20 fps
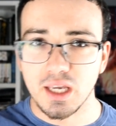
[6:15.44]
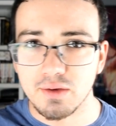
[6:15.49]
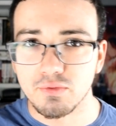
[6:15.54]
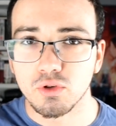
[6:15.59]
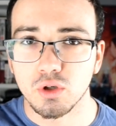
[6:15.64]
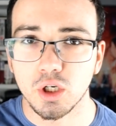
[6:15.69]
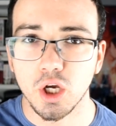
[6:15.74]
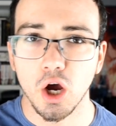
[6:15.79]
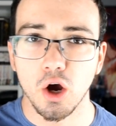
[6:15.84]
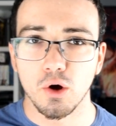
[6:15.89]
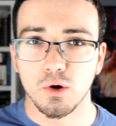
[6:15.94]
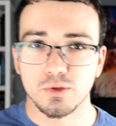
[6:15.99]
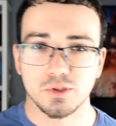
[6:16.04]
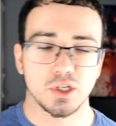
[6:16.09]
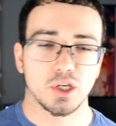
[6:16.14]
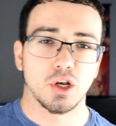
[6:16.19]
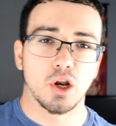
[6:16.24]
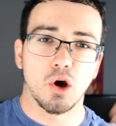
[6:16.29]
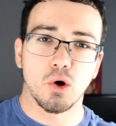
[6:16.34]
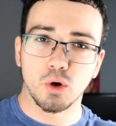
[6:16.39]
evil
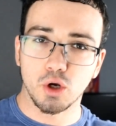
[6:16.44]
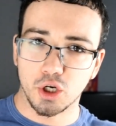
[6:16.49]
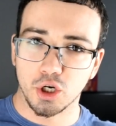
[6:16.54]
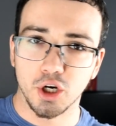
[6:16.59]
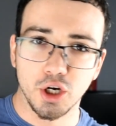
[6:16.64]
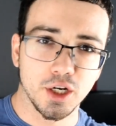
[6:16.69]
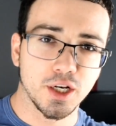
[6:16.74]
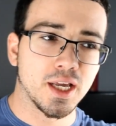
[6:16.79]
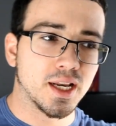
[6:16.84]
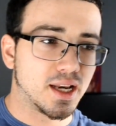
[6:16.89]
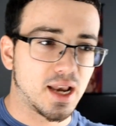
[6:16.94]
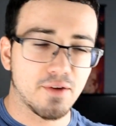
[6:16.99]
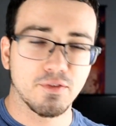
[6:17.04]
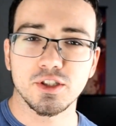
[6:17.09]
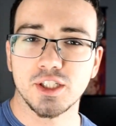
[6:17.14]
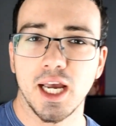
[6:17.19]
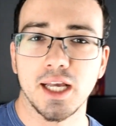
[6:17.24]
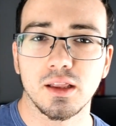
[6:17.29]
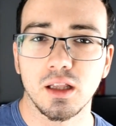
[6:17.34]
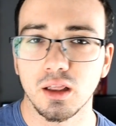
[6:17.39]
goes. You know, good, never
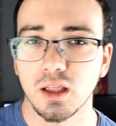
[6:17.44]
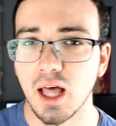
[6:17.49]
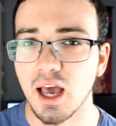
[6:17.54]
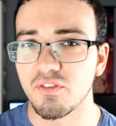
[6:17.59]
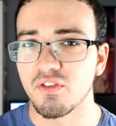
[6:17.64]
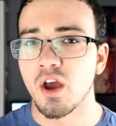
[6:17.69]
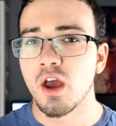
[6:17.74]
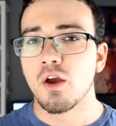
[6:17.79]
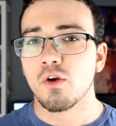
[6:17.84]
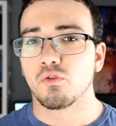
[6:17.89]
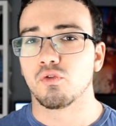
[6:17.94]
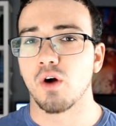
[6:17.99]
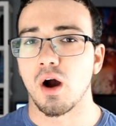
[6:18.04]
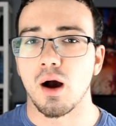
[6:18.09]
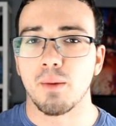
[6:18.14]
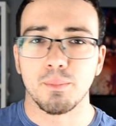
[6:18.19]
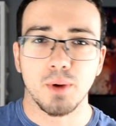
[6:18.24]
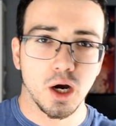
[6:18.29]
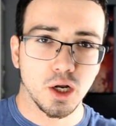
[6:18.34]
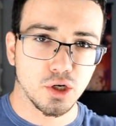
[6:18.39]
take the life
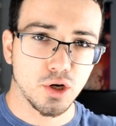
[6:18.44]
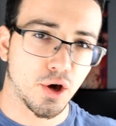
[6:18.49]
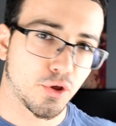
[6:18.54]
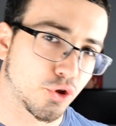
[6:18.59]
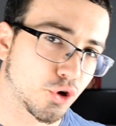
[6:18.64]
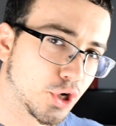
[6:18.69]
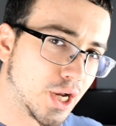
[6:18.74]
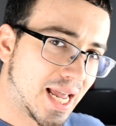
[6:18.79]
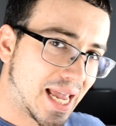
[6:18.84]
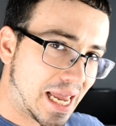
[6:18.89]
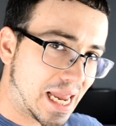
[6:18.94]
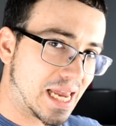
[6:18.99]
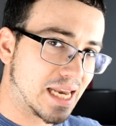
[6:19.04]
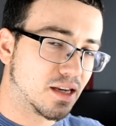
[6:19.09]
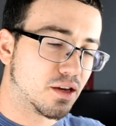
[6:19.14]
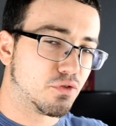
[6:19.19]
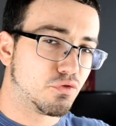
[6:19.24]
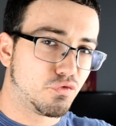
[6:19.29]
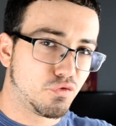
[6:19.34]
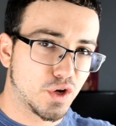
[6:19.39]
from another
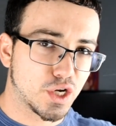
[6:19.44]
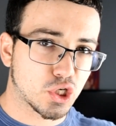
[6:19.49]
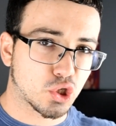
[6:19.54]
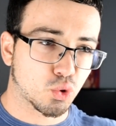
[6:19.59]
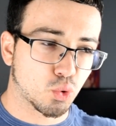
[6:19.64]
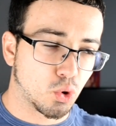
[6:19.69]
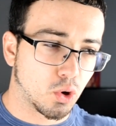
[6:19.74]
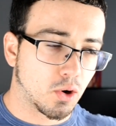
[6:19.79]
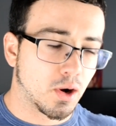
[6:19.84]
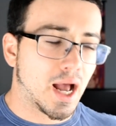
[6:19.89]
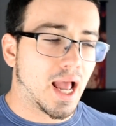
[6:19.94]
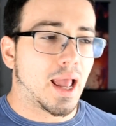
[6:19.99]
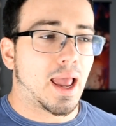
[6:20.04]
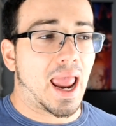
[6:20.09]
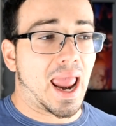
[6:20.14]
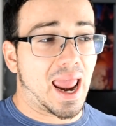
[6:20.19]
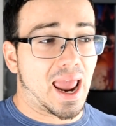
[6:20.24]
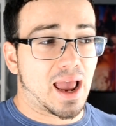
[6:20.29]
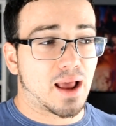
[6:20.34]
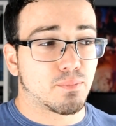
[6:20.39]
individual.
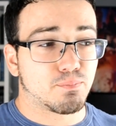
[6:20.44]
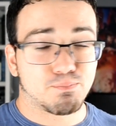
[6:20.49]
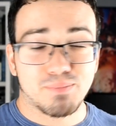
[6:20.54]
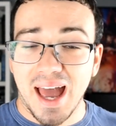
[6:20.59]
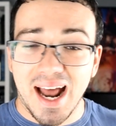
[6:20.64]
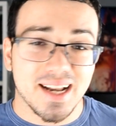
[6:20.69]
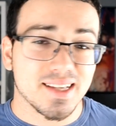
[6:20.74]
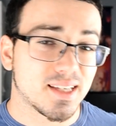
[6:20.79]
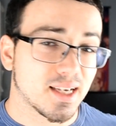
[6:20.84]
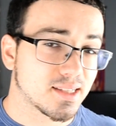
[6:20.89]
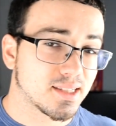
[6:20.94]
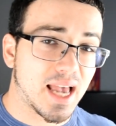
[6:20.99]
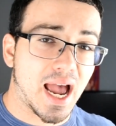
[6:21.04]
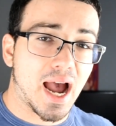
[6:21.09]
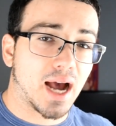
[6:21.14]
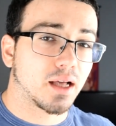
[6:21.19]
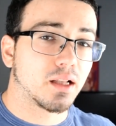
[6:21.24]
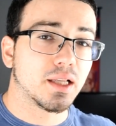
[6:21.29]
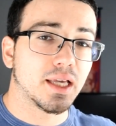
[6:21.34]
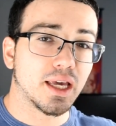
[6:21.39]
And that is
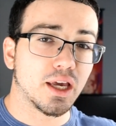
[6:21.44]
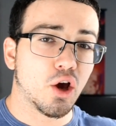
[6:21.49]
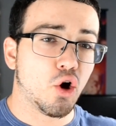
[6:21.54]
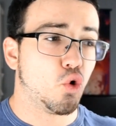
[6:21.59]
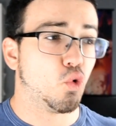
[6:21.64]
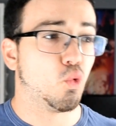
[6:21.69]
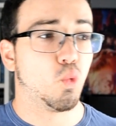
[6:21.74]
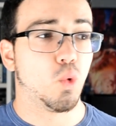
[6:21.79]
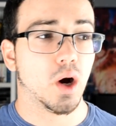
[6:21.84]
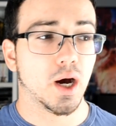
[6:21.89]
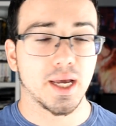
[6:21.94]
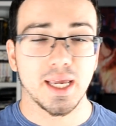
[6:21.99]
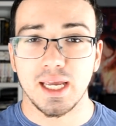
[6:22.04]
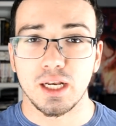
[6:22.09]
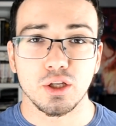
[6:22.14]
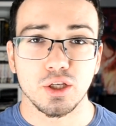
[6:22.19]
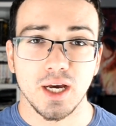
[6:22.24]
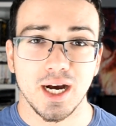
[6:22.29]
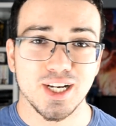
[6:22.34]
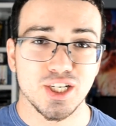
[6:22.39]
exactly what
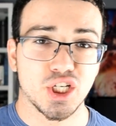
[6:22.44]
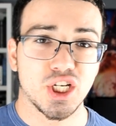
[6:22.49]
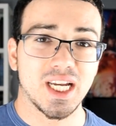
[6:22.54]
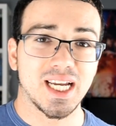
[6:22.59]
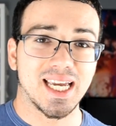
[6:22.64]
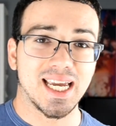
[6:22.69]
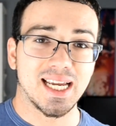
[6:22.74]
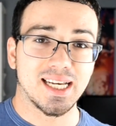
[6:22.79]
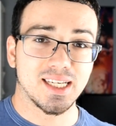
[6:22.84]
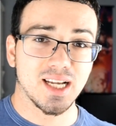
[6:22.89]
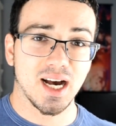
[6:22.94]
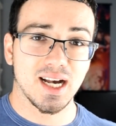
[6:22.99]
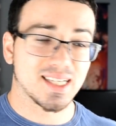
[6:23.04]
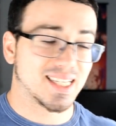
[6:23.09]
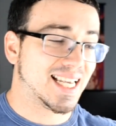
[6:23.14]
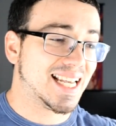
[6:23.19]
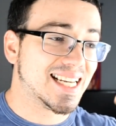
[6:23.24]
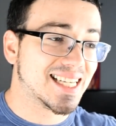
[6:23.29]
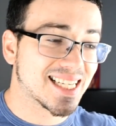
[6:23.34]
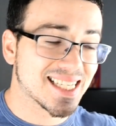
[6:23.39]
Inuyashiki does.
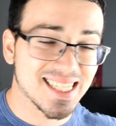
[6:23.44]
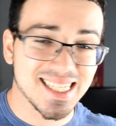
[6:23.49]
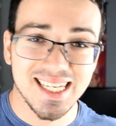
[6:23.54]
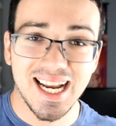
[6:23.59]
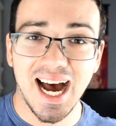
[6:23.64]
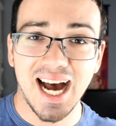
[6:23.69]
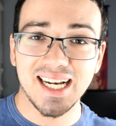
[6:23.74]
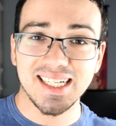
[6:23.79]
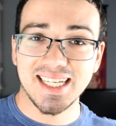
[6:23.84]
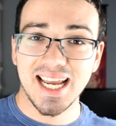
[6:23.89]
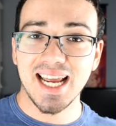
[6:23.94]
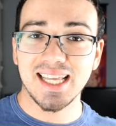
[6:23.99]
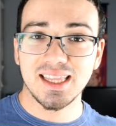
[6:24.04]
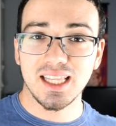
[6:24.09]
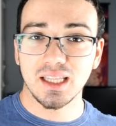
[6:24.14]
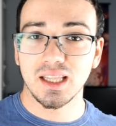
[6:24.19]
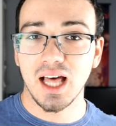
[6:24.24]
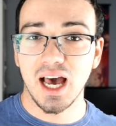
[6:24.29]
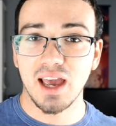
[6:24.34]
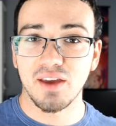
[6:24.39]
He does not take
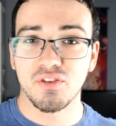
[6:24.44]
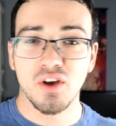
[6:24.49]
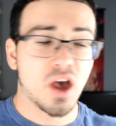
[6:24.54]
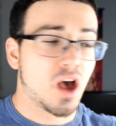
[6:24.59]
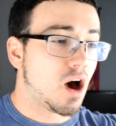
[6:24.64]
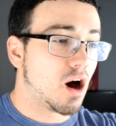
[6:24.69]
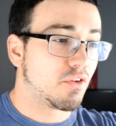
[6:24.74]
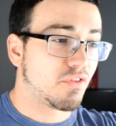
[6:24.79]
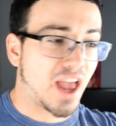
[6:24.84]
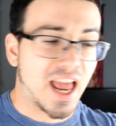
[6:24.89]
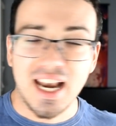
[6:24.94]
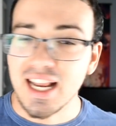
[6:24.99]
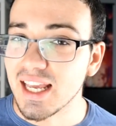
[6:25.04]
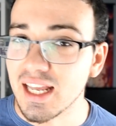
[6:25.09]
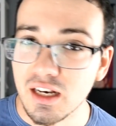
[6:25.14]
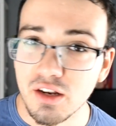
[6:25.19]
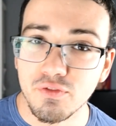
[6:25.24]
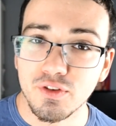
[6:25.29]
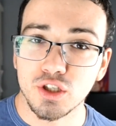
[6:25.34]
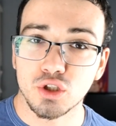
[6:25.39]
the life of any
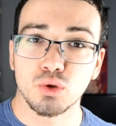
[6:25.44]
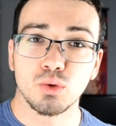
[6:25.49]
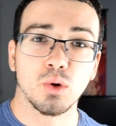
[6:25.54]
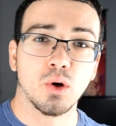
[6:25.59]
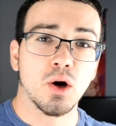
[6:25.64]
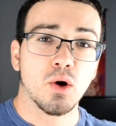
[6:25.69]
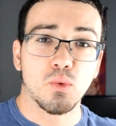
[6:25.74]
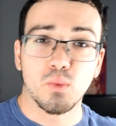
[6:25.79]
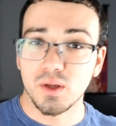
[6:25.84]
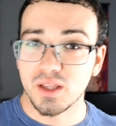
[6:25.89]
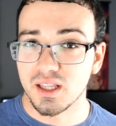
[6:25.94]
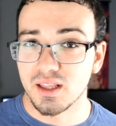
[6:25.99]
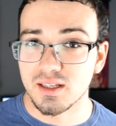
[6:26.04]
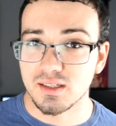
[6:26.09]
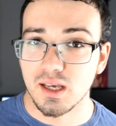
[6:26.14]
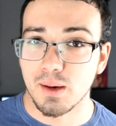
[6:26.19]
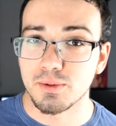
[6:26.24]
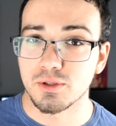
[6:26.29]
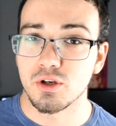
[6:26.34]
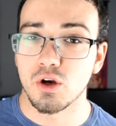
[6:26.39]
individual within
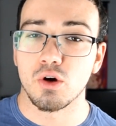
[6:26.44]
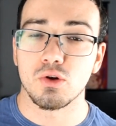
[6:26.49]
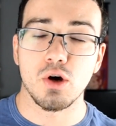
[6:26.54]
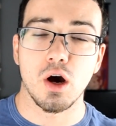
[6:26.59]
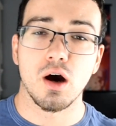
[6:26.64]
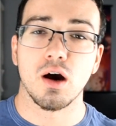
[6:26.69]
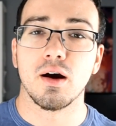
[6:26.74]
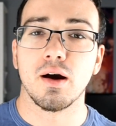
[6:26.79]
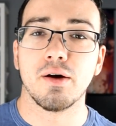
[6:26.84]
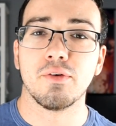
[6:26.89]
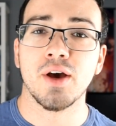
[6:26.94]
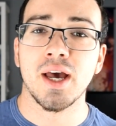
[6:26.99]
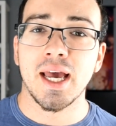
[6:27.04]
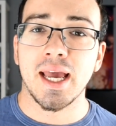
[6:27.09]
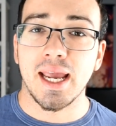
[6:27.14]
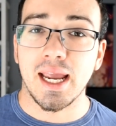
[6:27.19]
this episode of